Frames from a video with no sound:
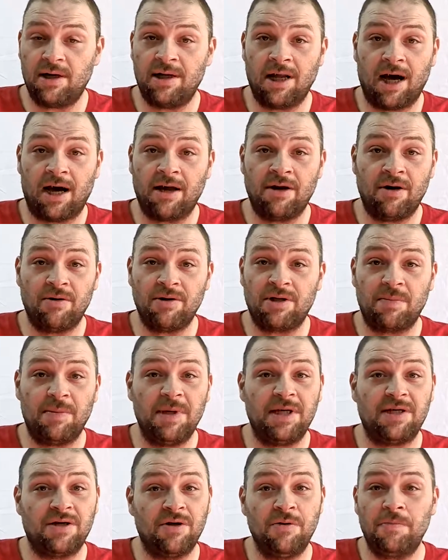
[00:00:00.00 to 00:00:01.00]
not known to
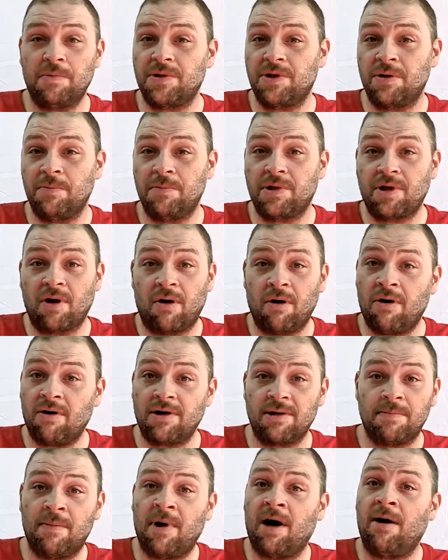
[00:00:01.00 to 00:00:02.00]
be super tall.
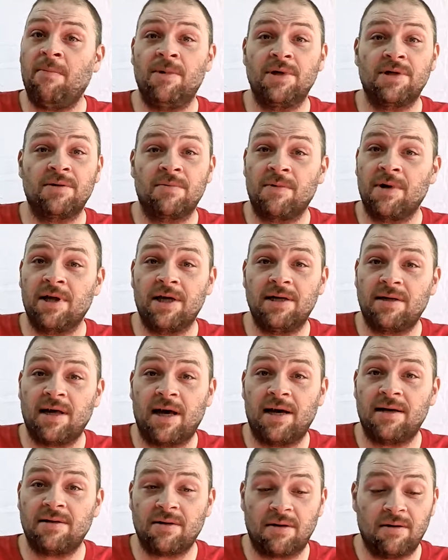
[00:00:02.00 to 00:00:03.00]
Her mom wasn't really
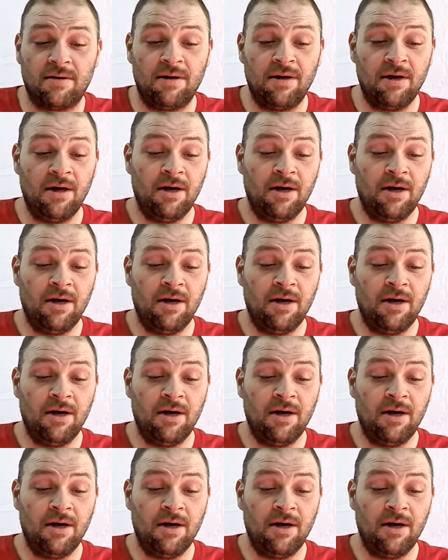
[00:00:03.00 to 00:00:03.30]
that tall.